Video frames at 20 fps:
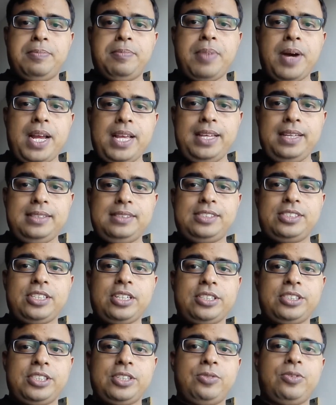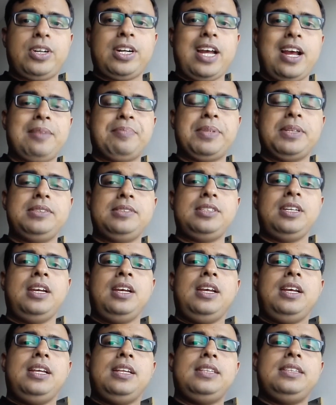buying structure, what happens?
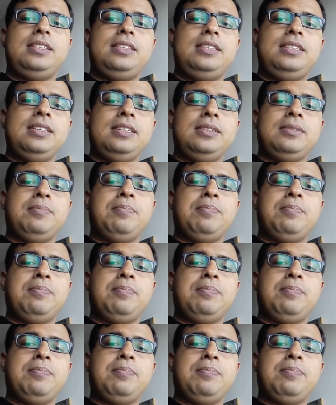The